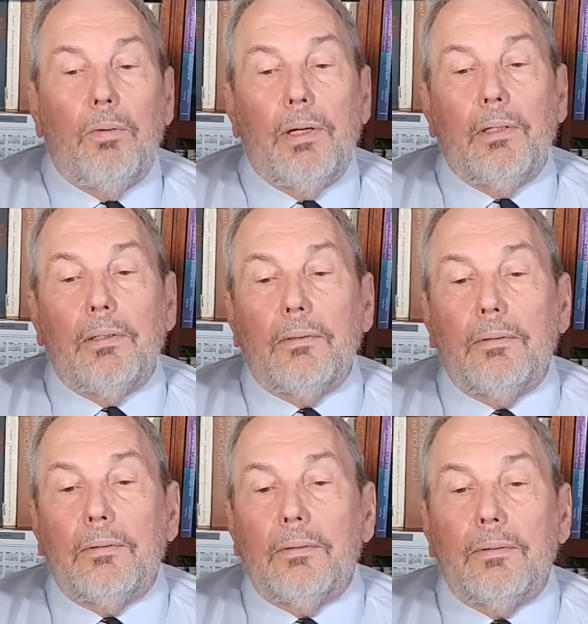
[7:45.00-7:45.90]

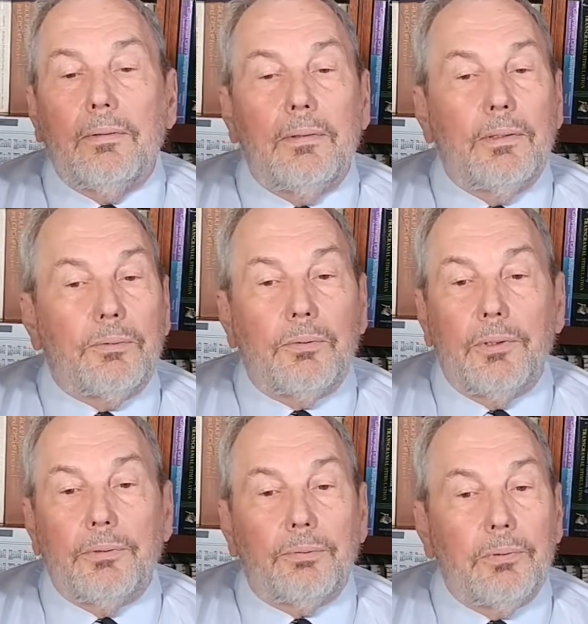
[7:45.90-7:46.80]
Well,
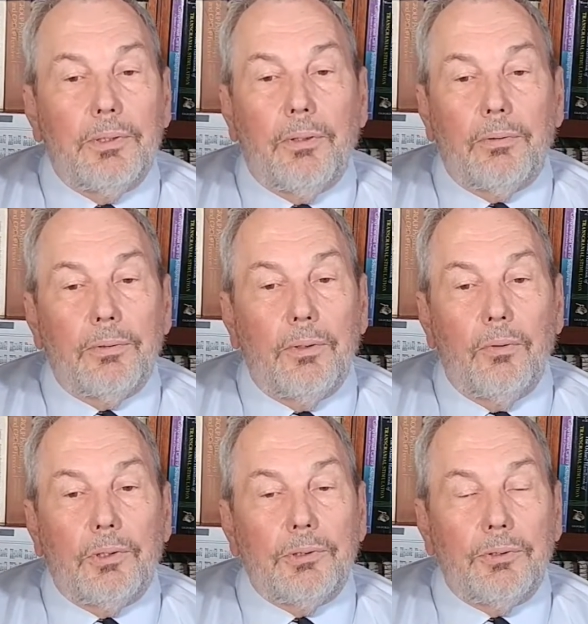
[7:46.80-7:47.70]
it's really hard to
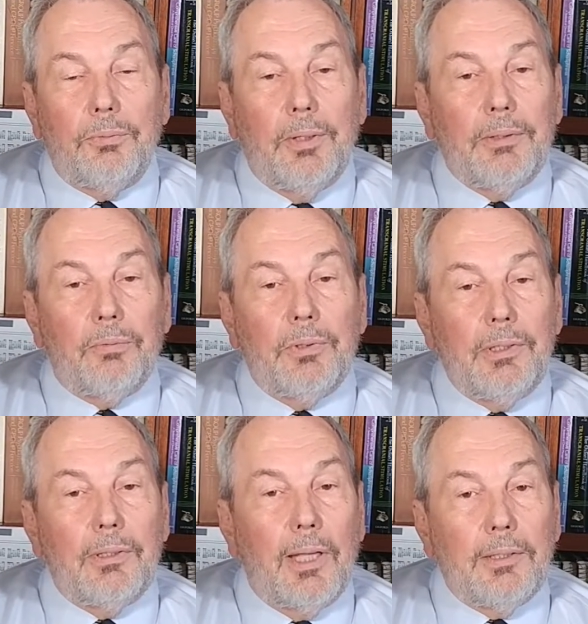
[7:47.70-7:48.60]
know, because you might
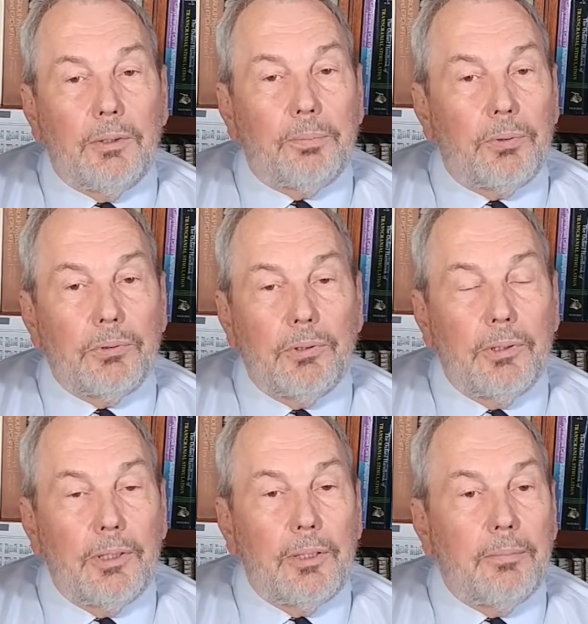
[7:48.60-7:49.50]
really like the
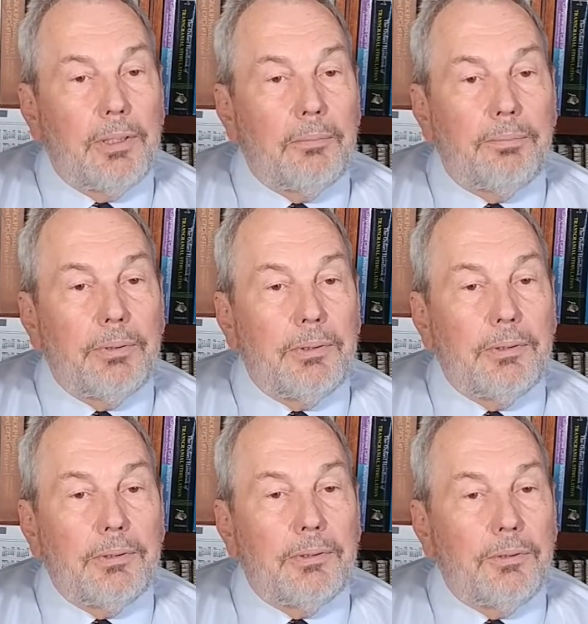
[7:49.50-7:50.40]
person and
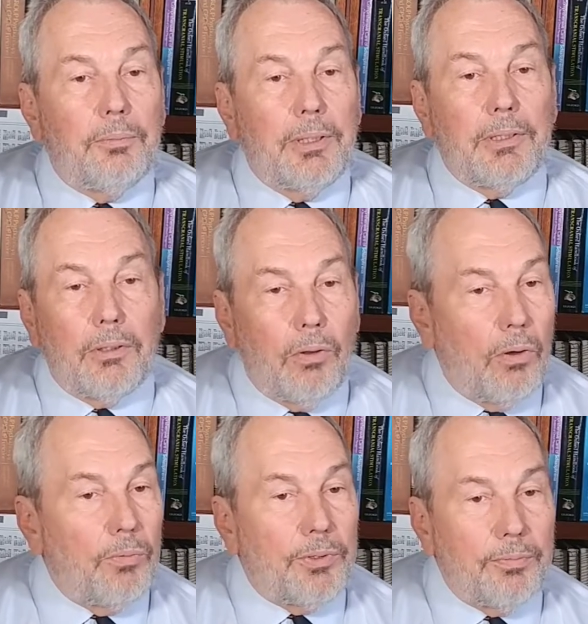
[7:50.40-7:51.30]
you might get
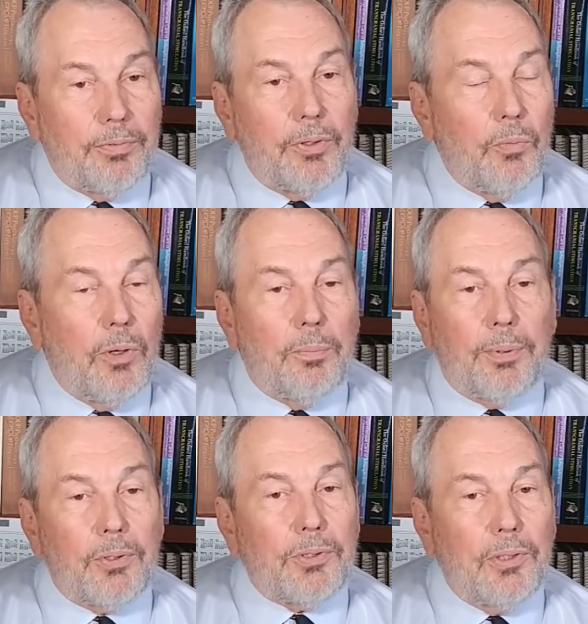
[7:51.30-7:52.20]
along with them very well
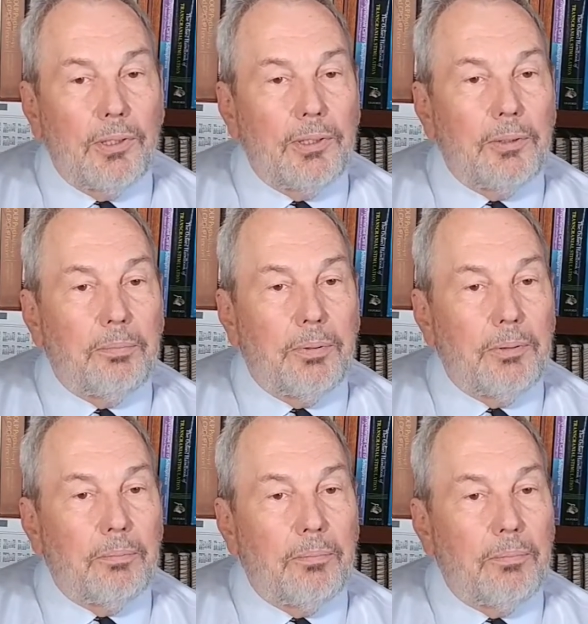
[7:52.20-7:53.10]
personally,
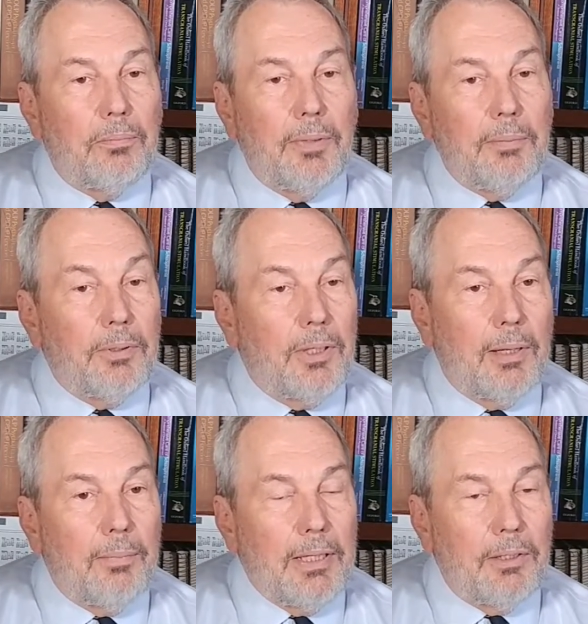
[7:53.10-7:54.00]
but maybe they're
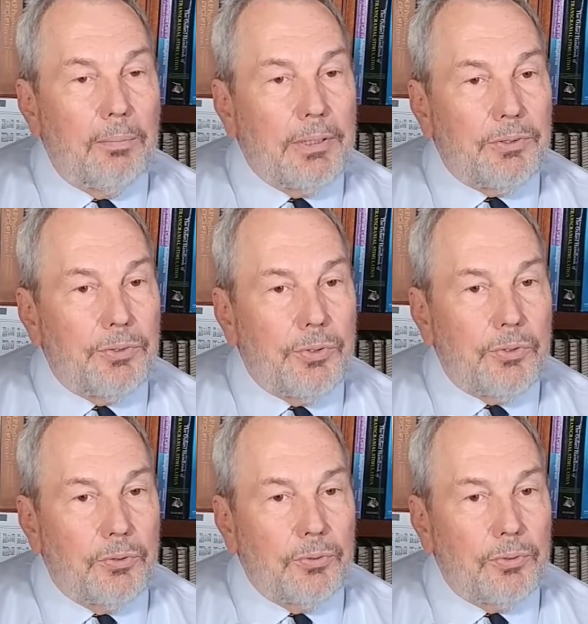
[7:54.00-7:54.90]
not making the best
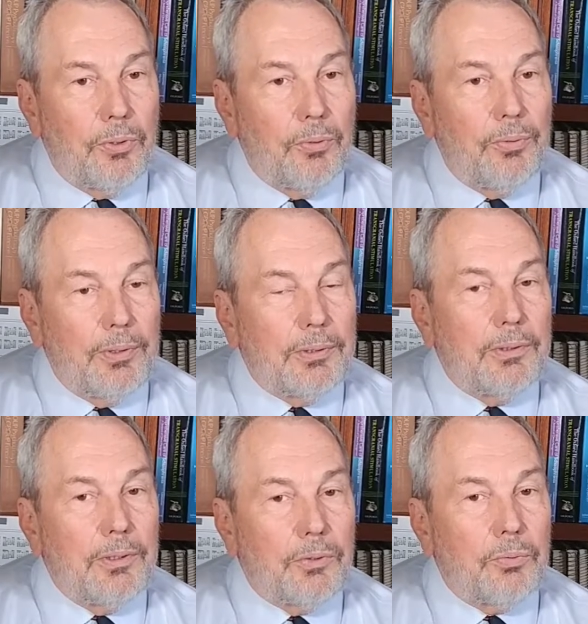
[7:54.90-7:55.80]
decisions. You know,
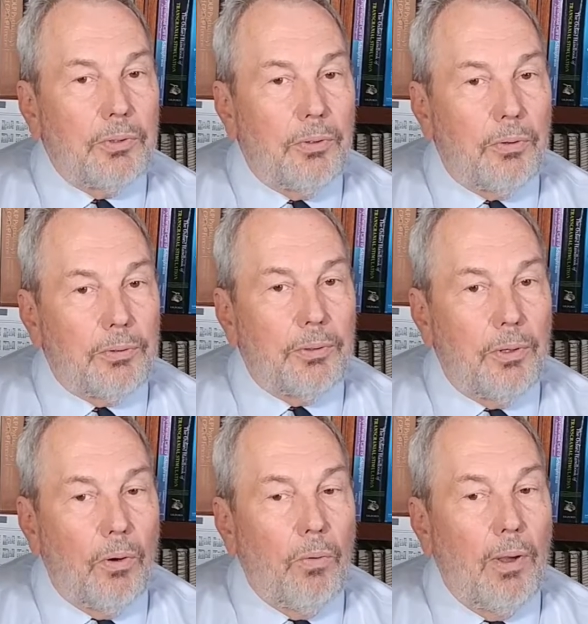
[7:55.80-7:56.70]
it's really hard to
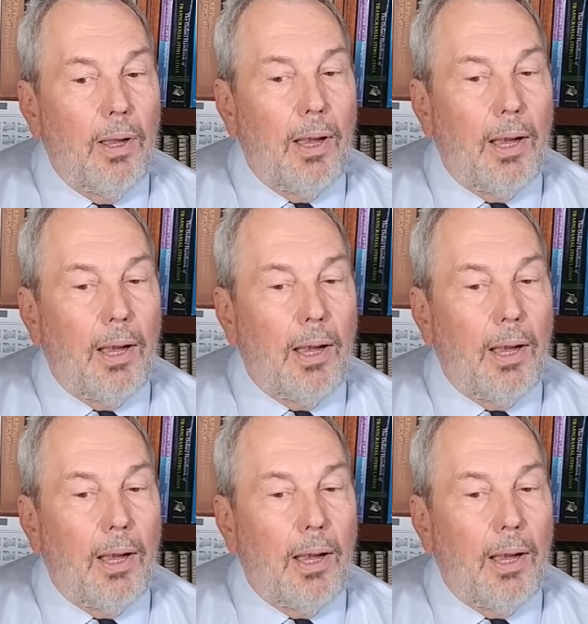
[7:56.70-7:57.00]
know.